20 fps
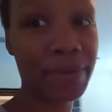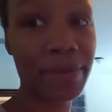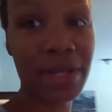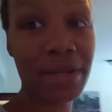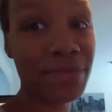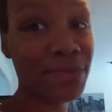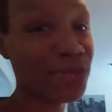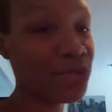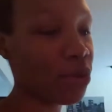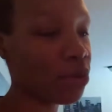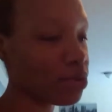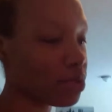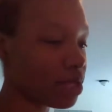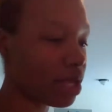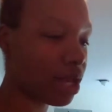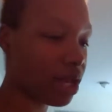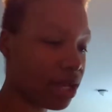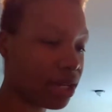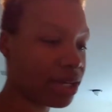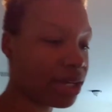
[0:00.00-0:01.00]
but I'm so
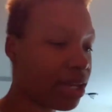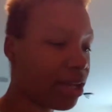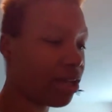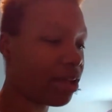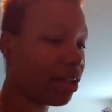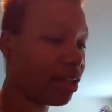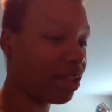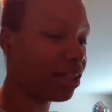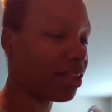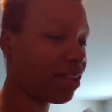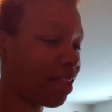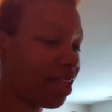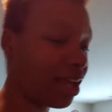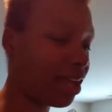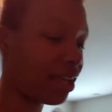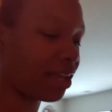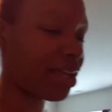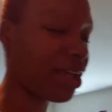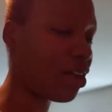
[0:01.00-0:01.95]
tired, y'all. Like,